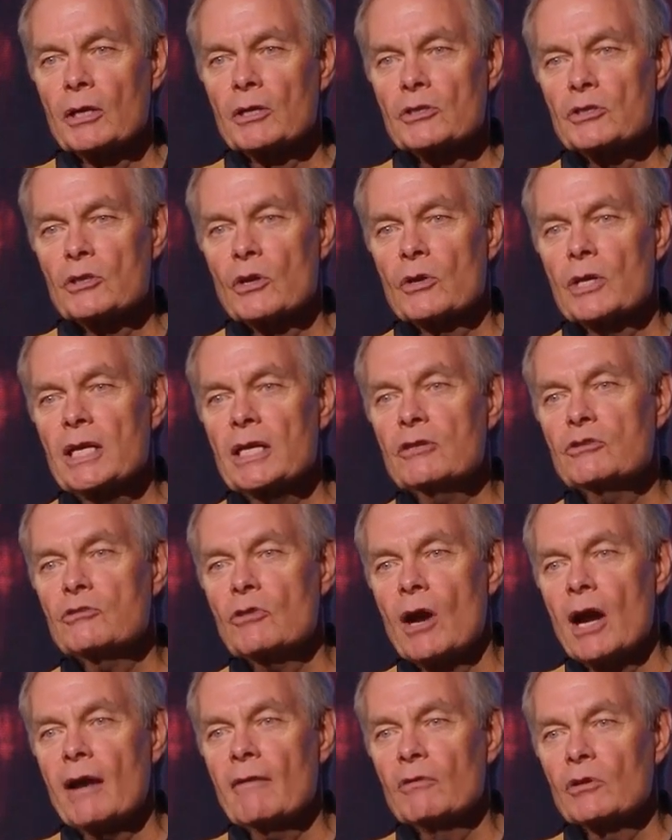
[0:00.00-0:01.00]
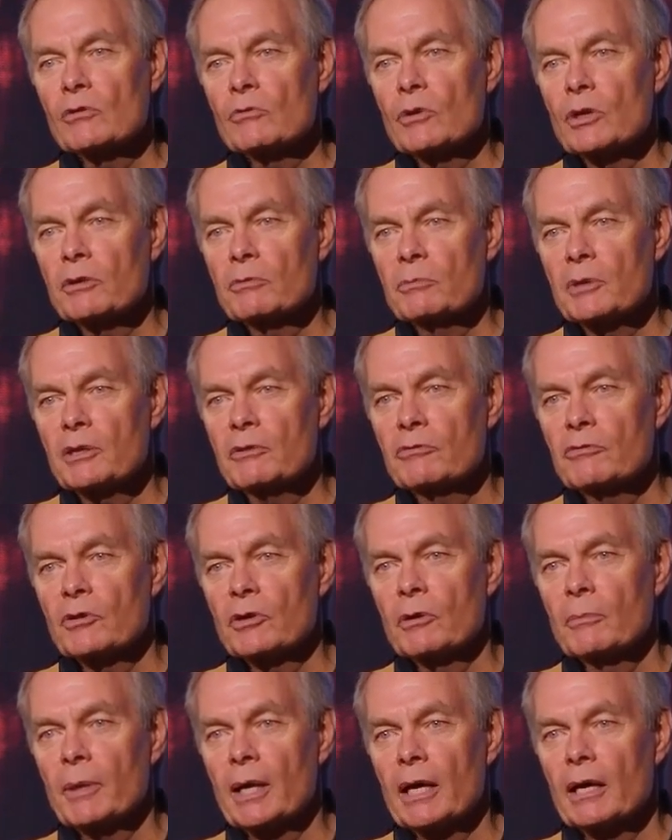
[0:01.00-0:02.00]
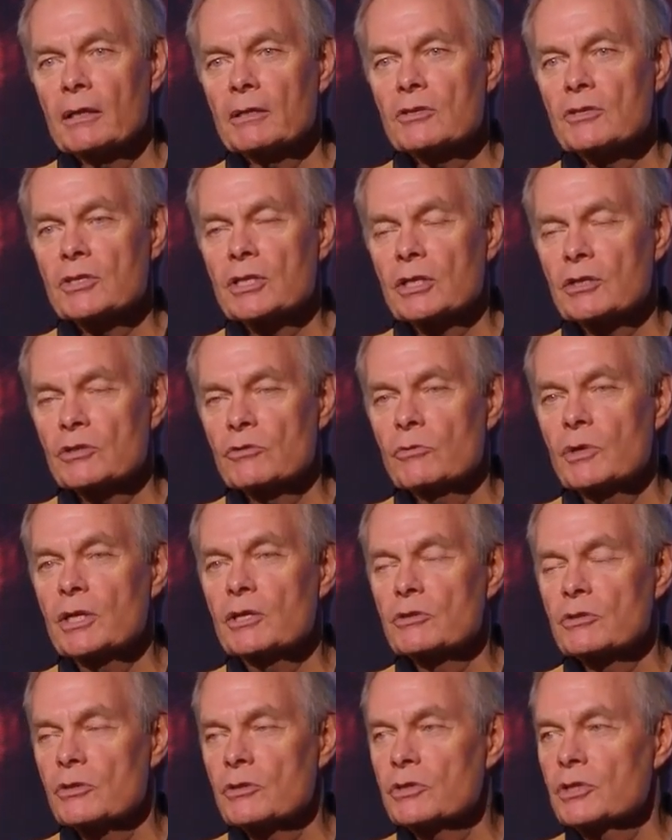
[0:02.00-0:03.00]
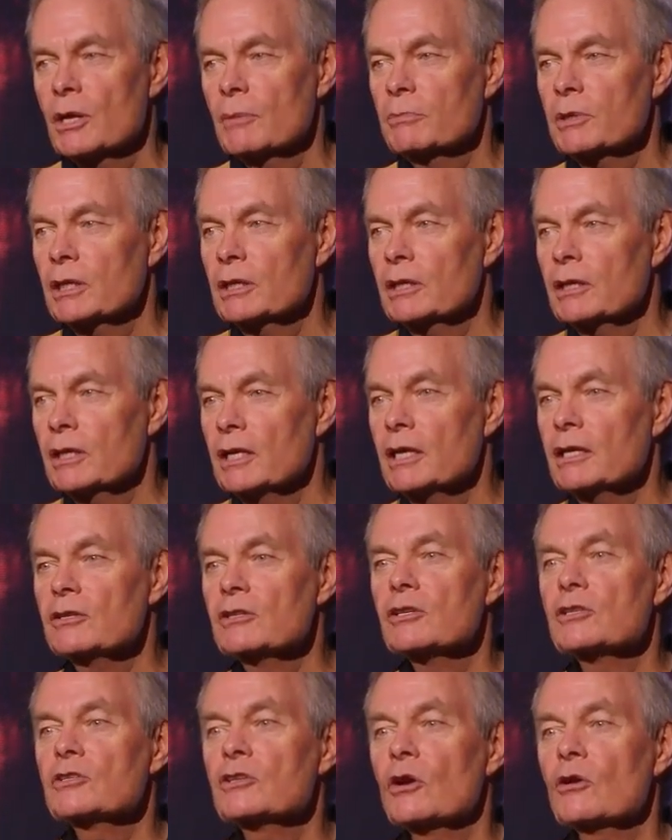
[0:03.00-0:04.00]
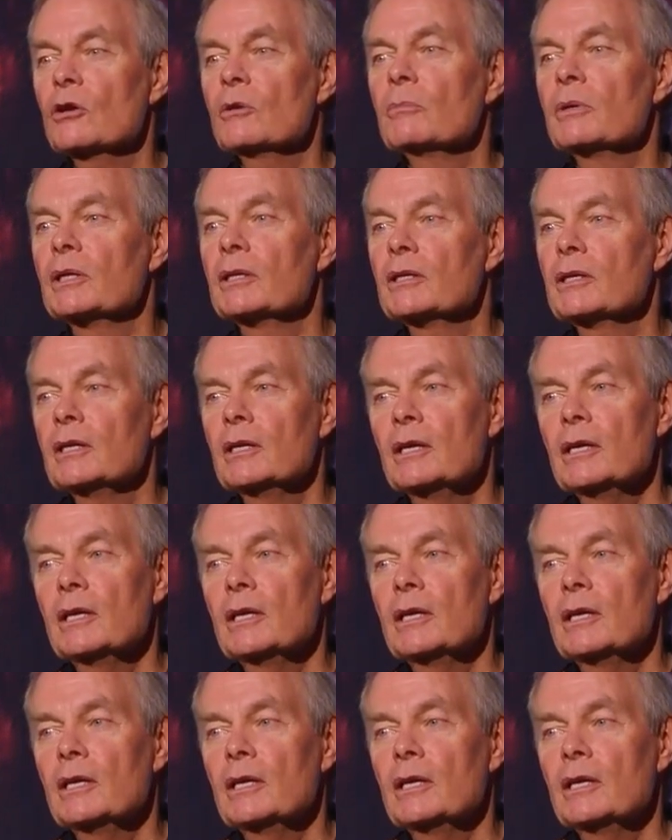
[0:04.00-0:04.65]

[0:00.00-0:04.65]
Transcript: And so he traveled with me for about six weeks or something, and he determined